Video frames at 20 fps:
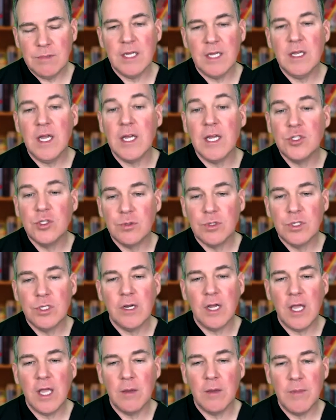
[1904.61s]
as you were
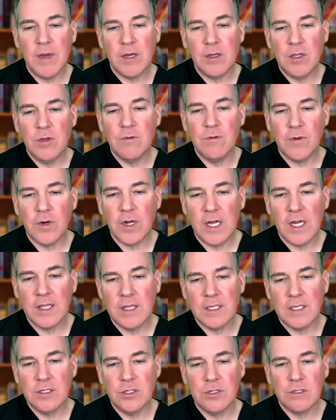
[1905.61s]
talking about, you
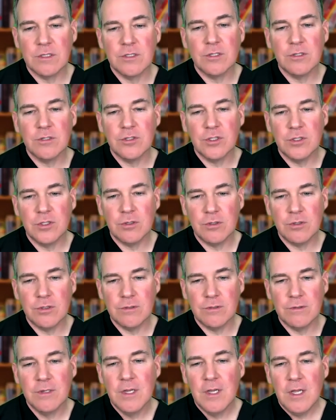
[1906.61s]
forgot that your surgeon told
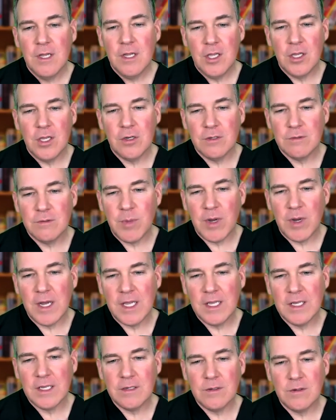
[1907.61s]
you you couldn't
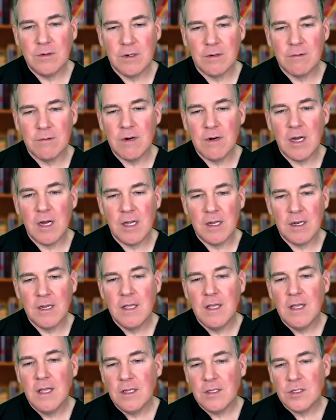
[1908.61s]
bike or run.
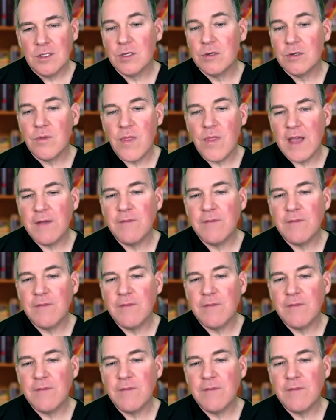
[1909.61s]
So they